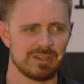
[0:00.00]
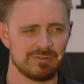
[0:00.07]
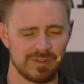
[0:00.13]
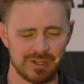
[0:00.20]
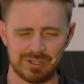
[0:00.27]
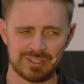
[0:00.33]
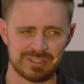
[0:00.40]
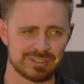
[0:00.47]

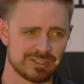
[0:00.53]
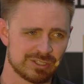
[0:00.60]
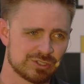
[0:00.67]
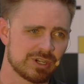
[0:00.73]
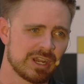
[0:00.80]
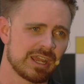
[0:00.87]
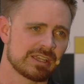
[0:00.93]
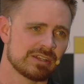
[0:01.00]
Very easy to
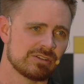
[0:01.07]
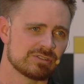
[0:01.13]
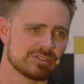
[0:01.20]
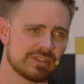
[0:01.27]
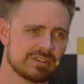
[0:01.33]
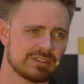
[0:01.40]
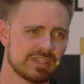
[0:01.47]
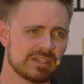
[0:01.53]
track and
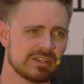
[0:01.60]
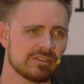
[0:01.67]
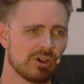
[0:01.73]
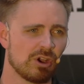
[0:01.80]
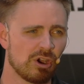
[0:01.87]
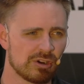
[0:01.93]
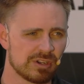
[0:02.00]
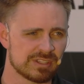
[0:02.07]
understand the data. The
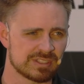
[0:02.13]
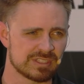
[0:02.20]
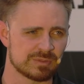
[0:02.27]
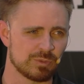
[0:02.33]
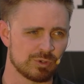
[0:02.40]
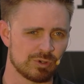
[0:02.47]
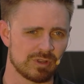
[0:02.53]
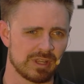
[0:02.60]
hardest is
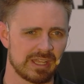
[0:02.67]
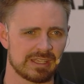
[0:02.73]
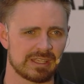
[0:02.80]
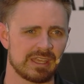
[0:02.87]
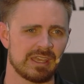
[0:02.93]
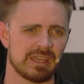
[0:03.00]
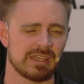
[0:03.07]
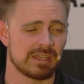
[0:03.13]
more like
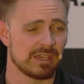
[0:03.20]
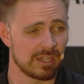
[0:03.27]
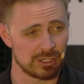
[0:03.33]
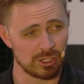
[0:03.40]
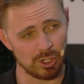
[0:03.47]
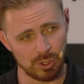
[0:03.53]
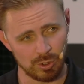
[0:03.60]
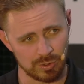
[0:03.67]
a
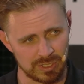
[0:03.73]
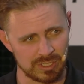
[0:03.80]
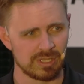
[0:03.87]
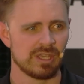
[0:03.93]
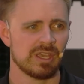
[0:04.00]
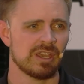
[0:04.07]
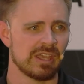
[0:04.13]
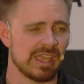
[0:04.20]
Coke
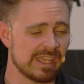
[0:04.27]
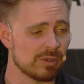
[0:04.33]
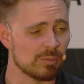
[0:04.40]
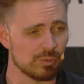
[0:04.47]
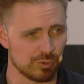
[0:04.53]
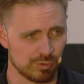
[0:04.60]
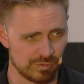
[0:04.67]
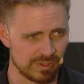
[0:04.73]
in a
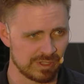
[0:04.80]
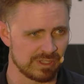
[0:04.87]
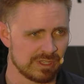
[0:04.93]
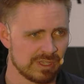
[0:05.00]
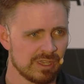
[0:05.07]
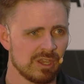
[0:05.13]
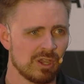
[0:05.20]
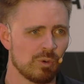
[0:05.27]
movie
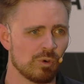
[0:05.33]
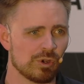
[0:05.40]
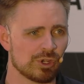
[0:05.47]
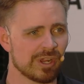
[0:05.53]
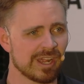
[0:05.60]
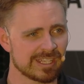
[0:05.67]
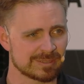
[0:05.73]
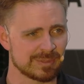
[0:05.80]
where
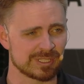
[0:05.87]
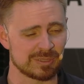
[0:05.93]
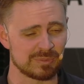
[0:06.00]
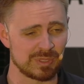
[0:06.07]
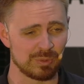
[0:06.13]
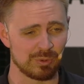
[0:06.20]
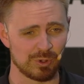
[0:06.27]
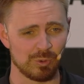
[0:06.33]
you're not expecting
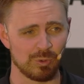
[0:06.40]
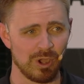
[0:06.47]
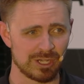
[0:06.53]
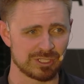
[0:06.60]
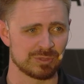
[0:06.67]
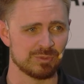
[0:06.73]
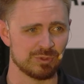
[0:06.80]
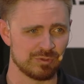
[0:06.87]
people to
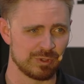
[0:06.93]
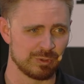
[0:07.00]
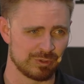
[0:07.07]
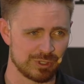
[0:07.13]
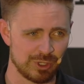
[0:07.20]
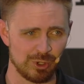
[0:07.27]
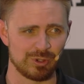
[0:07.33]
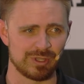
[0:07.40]
watch a movie
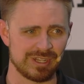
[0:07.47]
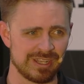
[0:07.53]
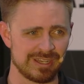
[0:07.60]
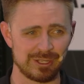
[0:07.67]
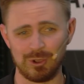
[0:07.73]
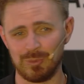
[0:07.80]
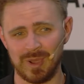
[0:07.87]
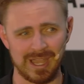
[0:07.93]
with Coke in it
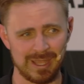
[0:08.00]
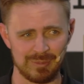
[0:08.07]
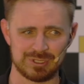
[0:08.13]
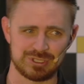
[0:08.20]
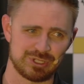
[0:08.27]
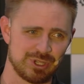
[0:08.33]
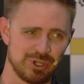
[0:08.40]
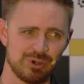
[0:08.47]
and go buy a
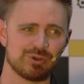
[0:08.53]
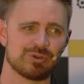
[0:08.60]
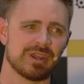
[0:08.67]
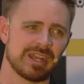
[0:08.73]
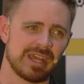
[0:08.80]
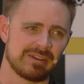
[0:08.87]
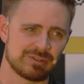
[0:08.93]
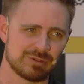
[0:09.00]
bunch of Coke
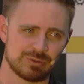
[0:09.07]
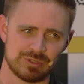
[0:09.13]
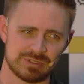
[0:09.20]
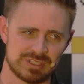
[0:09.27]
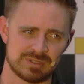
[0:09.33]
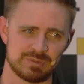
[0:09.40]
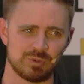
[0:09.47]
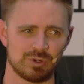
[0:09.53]
right afterwards.
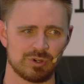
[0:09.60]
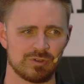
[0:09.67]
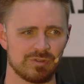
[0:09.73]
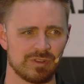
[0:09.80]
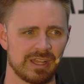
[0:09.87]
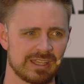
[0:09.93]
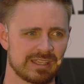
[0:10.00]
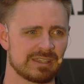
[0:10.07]
It's more of
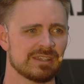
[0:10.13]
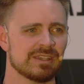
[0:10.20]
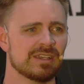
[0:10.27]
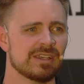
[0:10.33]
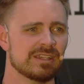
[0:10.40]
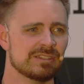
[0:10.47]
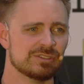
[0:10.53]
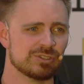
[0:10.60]
like
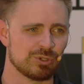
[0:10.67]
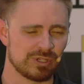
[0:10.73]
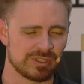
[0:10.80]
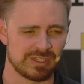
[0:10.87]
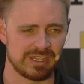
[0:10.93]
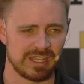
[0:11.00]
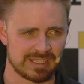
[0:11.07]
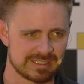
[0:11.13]
during
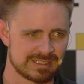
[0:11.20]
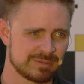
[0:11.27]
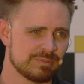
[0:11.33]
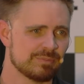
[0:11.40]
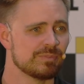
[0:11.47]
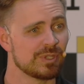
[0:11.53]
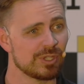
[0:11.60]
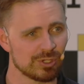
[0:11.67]
the next
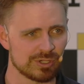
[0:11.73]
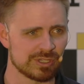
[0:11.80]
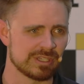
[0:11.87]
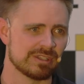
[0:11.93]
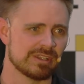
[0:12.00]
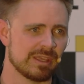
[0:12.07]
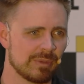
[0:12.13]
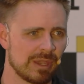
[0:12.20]

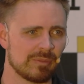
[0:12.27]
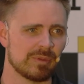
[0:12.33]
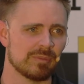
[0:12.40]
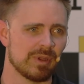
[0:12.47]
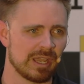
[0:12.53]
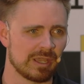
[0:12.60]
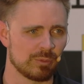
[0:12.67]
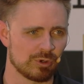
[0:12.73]
period they might be
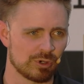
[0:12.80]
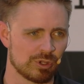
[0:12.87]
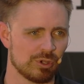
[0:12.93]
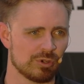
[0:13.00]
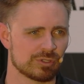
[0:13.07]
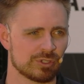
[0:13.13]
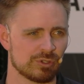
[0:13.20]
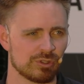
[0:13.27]
buying more
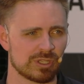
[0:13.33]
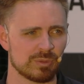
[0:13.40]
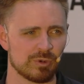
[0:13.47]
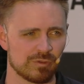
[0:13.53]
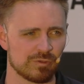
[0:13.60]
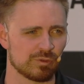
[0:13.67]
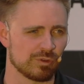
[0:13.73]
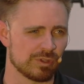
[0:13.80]
Coke. So you're looking
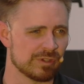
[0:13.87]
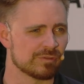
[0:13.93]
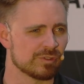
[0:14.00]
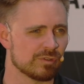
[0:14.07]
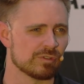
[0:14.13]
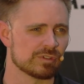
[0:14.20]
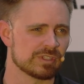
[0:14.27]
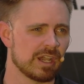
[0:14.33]
more for lift
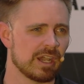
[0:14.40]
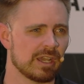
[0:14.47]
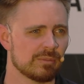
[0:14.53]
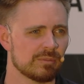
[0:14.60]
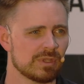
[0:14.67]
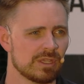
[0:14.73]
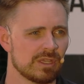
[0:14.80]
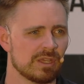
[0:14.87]
over
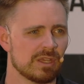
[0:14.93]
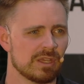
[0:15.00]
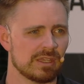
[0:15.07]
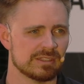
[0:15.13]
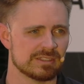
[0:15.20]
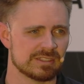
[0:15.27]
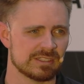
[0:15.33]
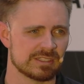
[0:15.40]
time
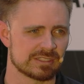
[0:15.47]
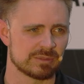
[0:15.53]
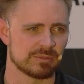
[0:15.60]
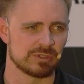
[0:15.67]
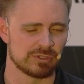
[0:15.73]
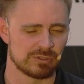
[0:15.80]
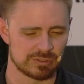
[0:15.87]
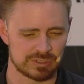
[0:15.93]
and seeing some
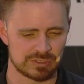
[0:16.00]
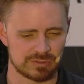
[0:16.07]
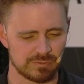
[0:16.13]
of those